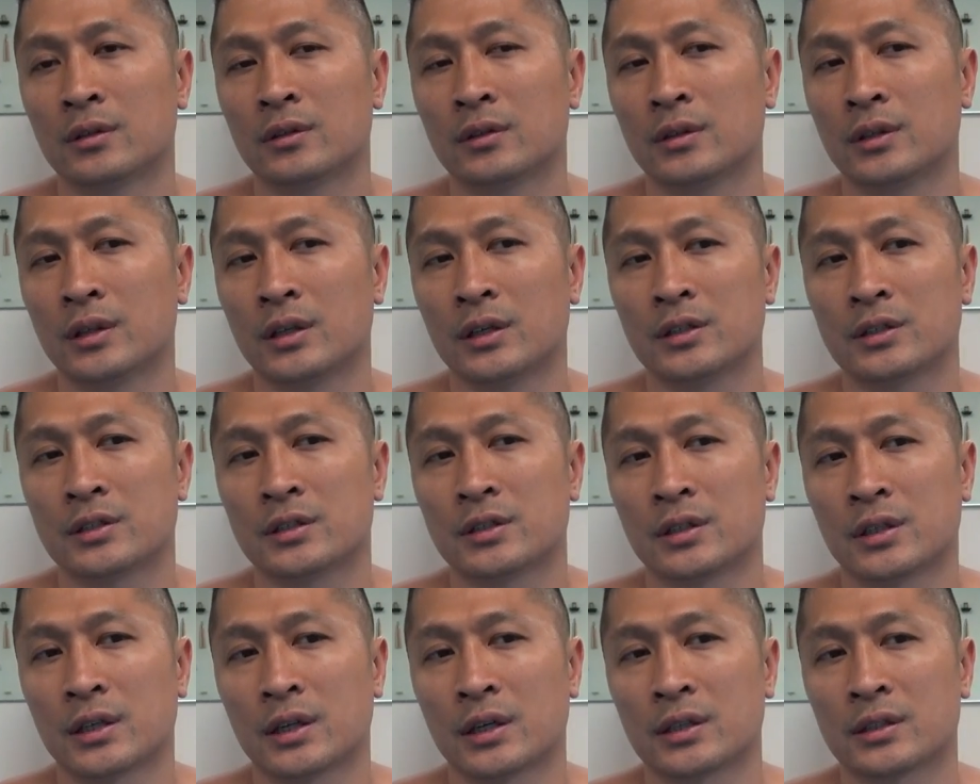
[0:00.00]
That is
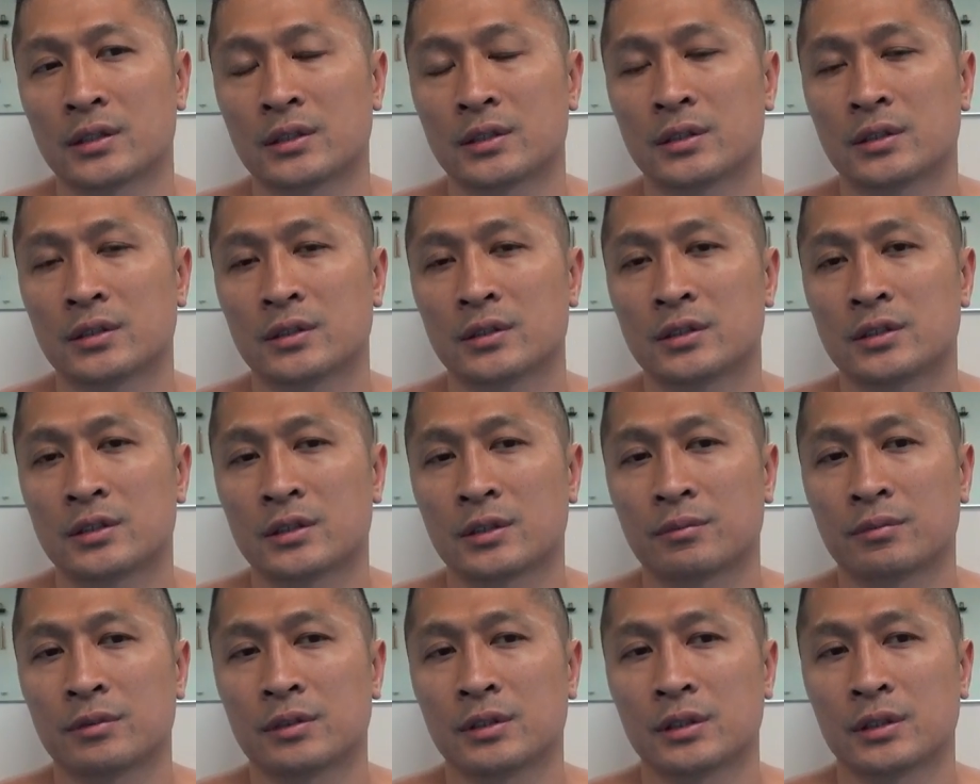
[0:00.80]
not
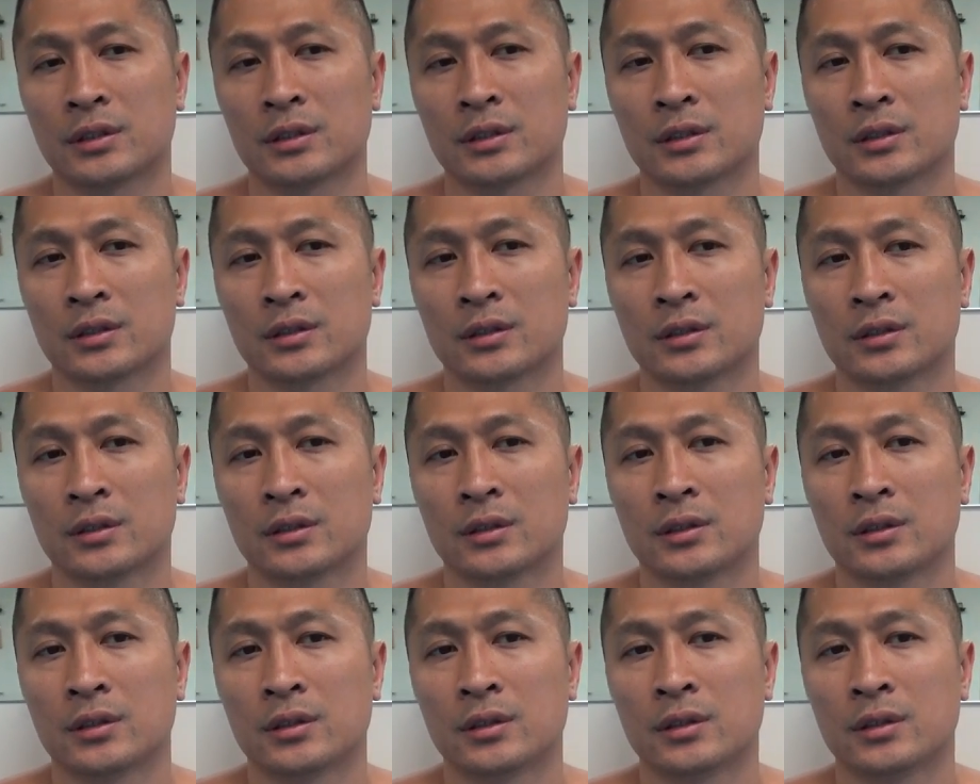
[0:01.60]
something
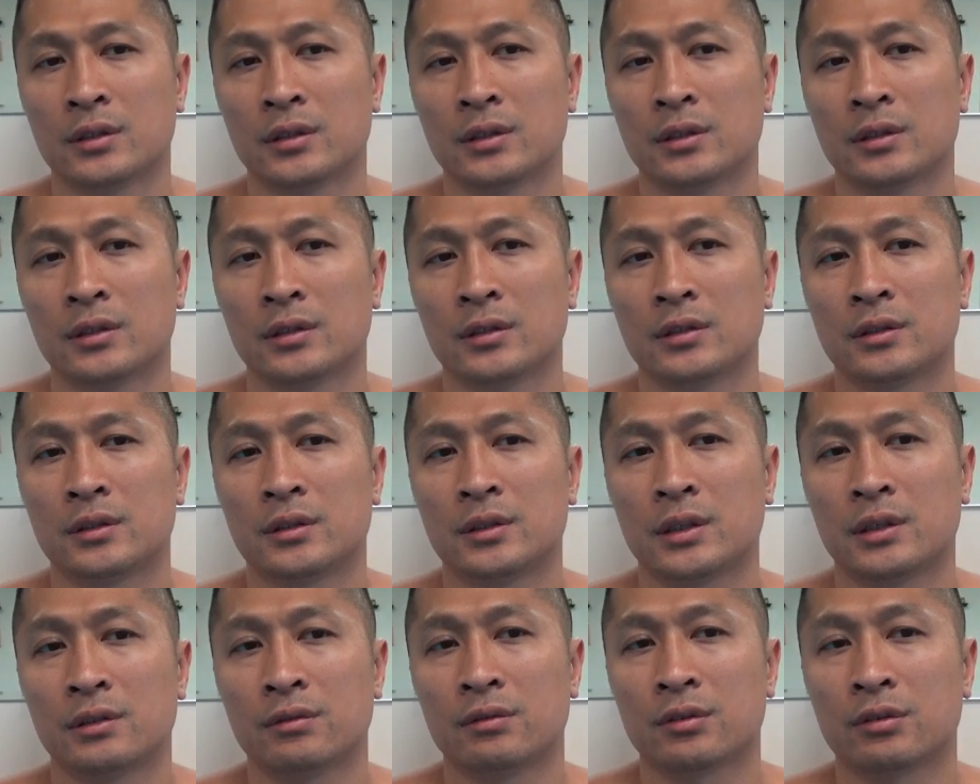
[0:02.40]

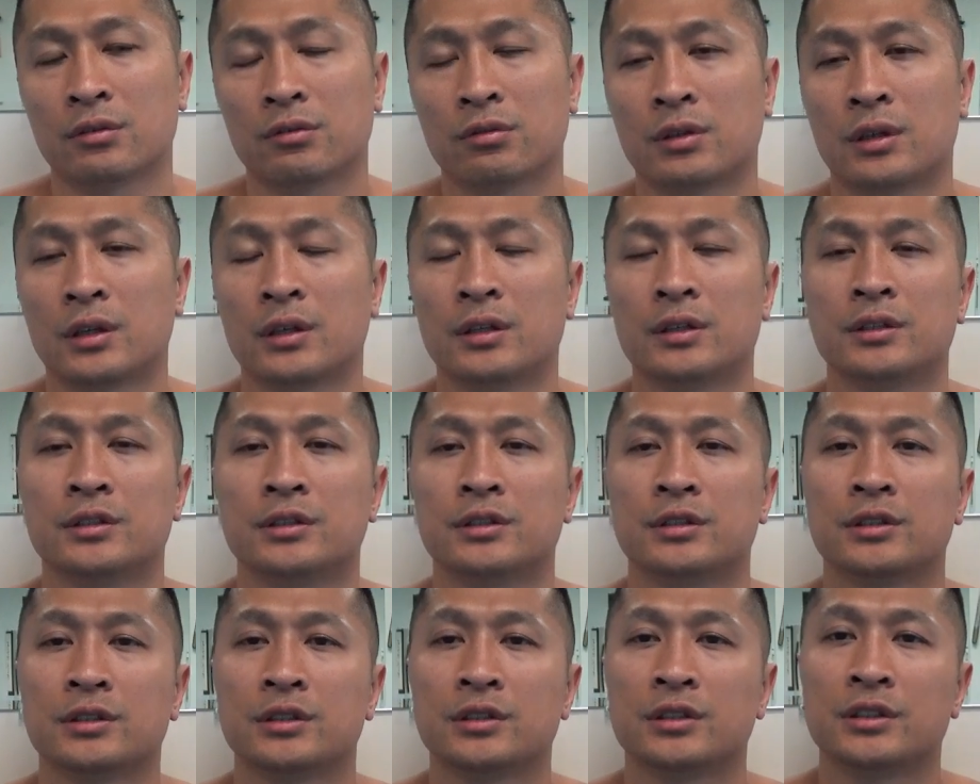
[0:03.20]
that
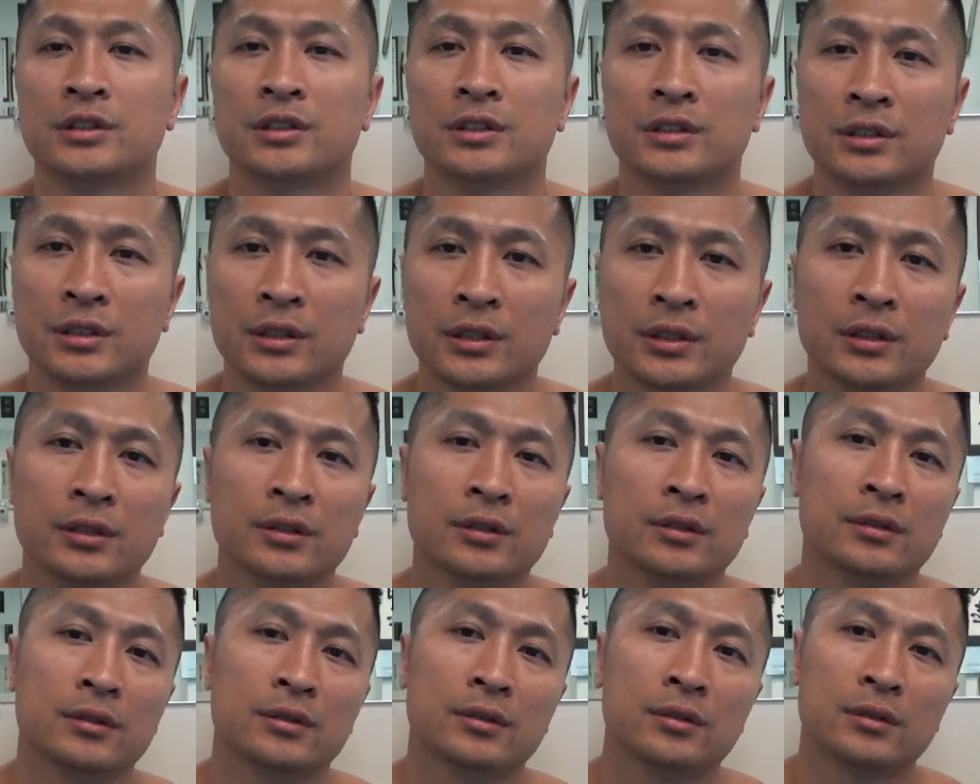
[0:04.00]
requires
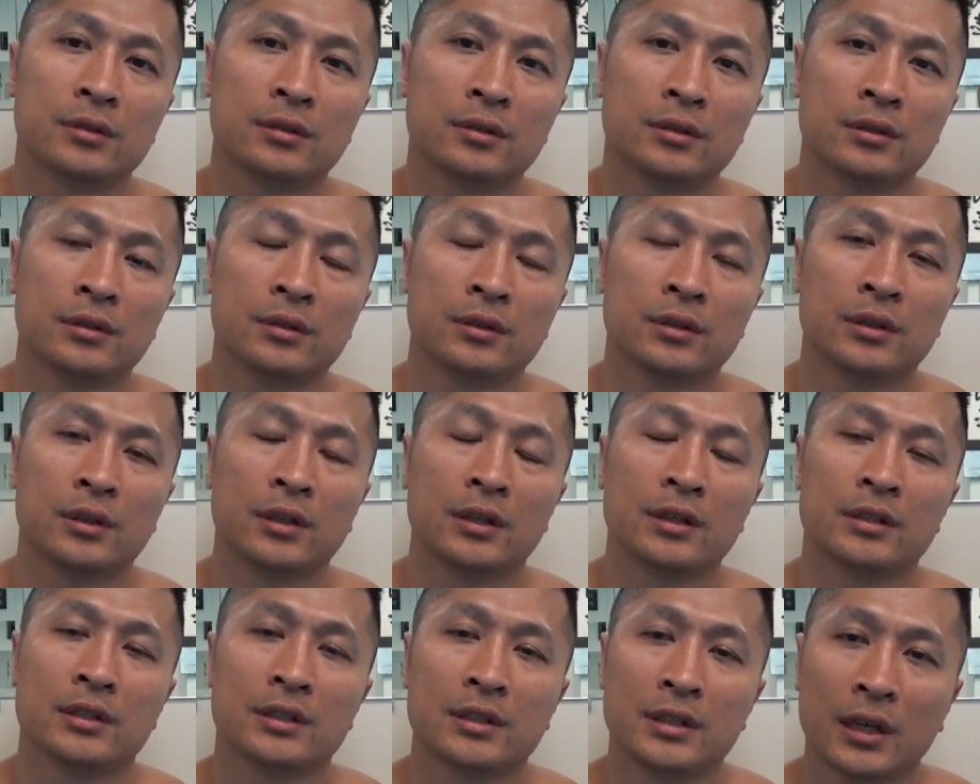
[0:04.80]
skill
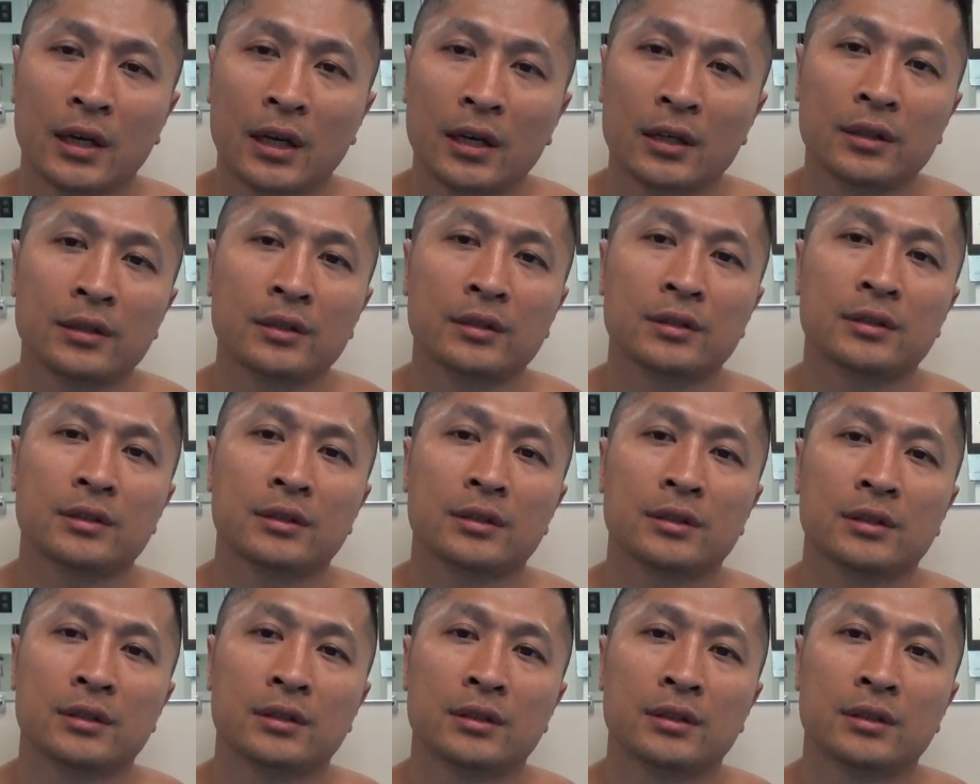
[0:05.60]
and talent.